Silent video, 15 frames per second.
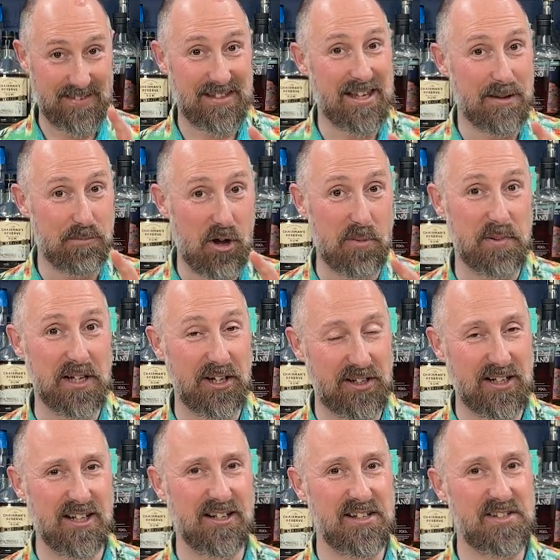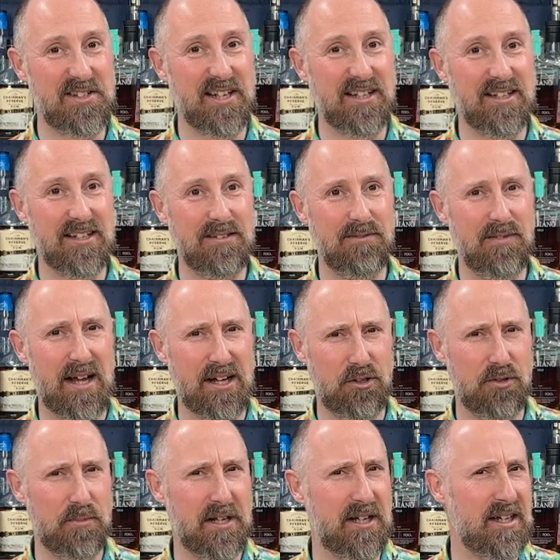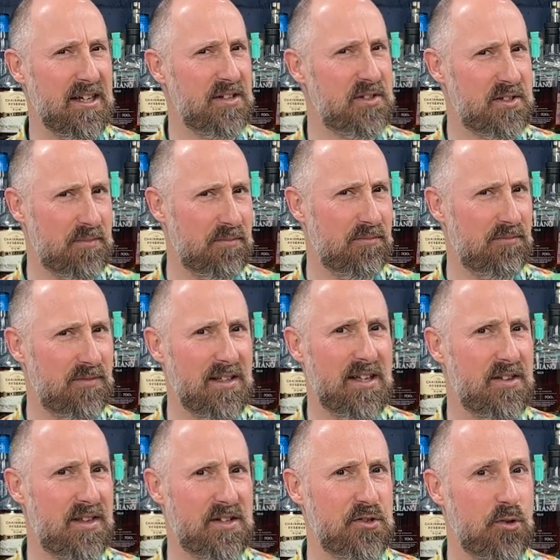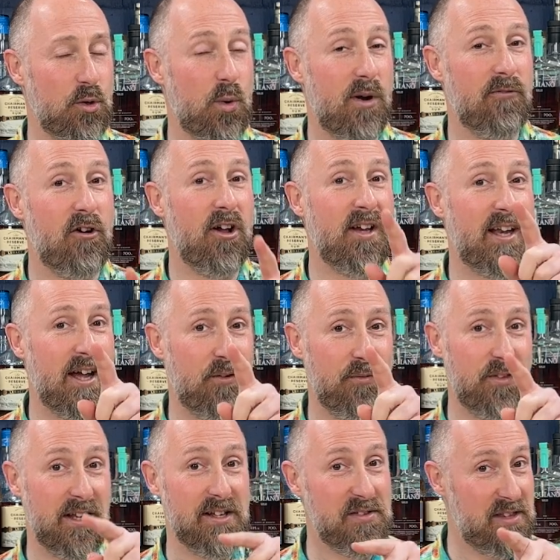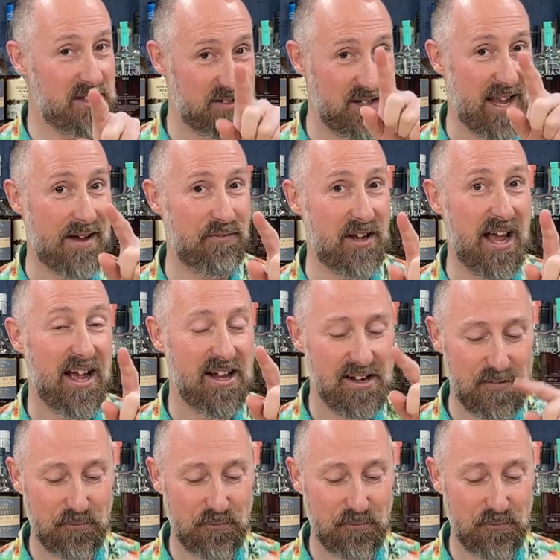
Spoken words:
you might be looking at this thinking, hang on a minute, that's not quite right. Now, there's a caveat.